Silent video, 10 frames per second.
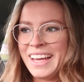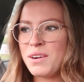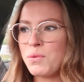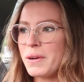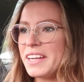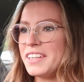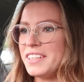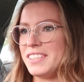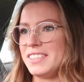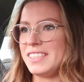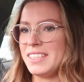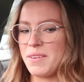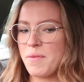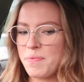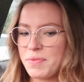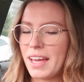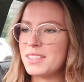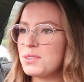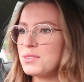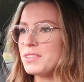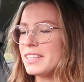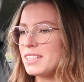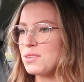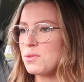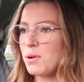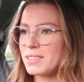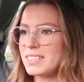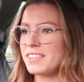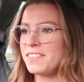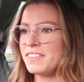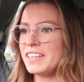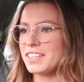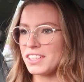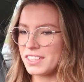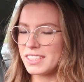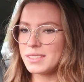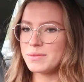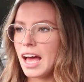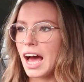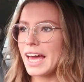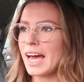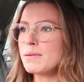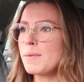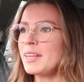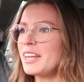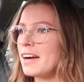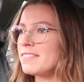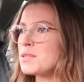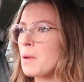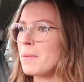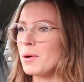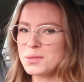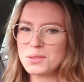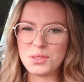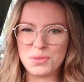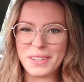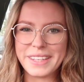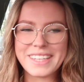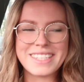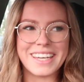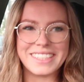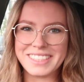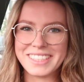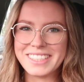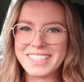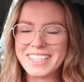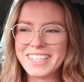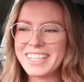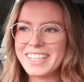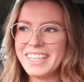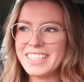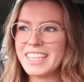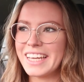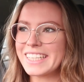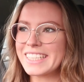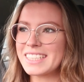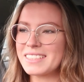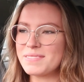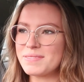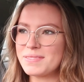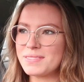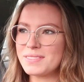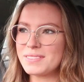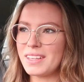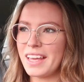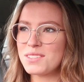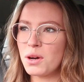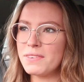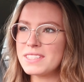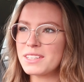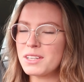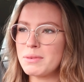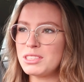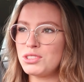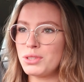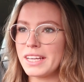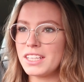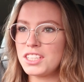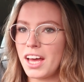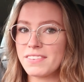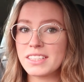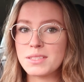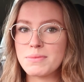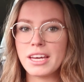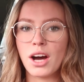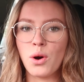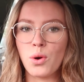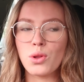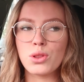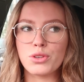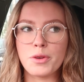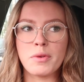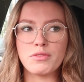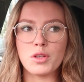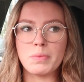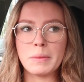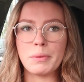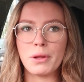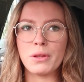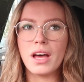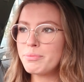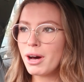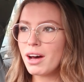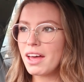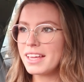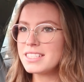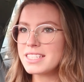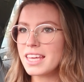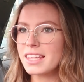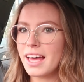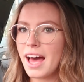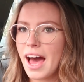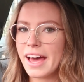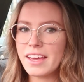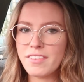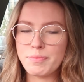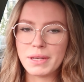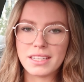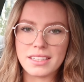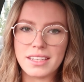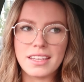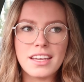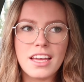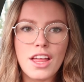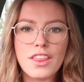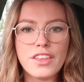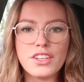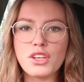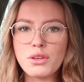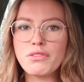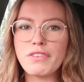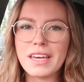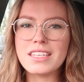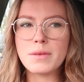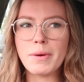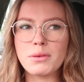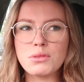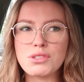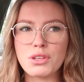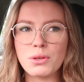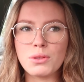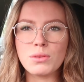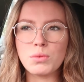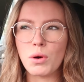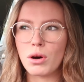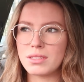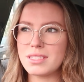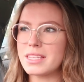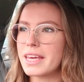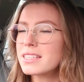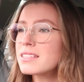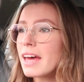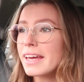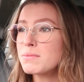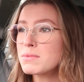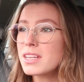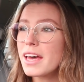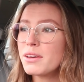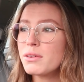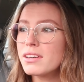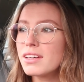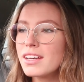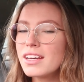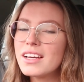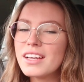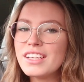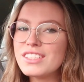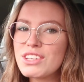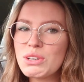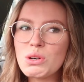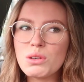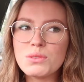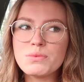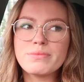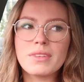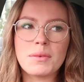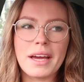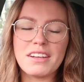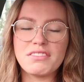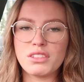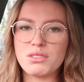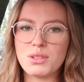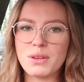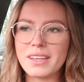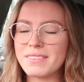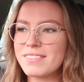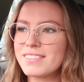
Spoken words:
Weird. I don't really know what to feel. I am a bit nervous, but I'm also just really excited. Like, it's obviously going to be strange having to meet a whole group of new people, but in saying that, I have been the new face about school, what, 6 times now? So I'm kind of used to it.